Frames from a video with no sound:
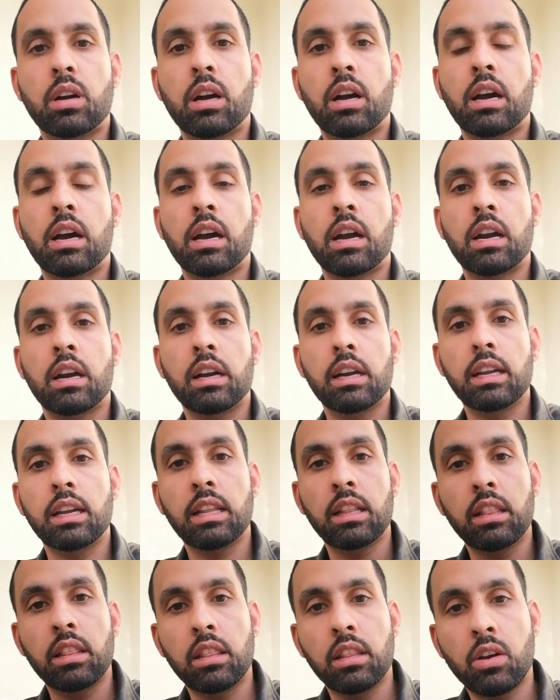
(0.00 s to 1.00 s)
are
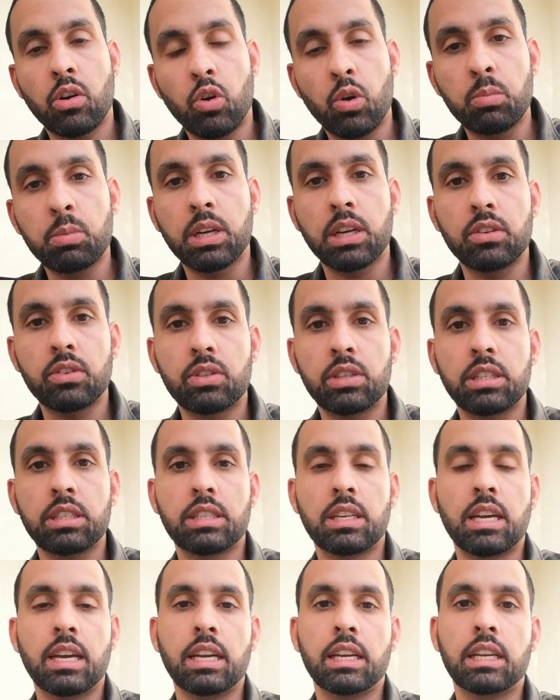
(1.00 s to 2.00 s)
in the home countries
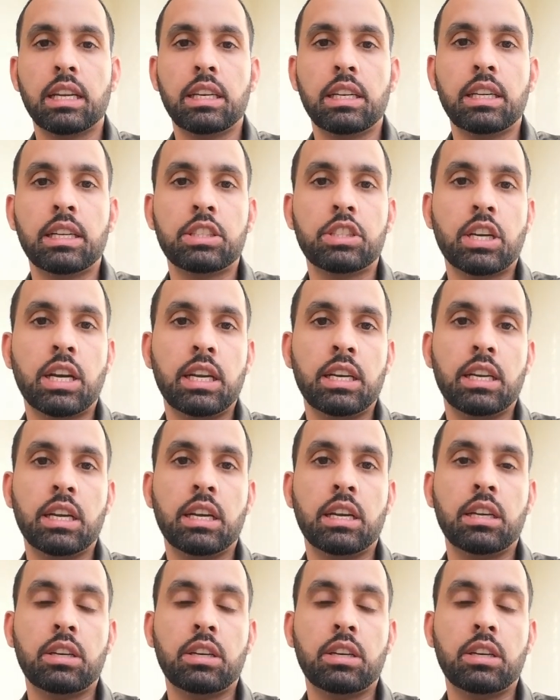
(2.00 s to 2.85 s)
like India, China,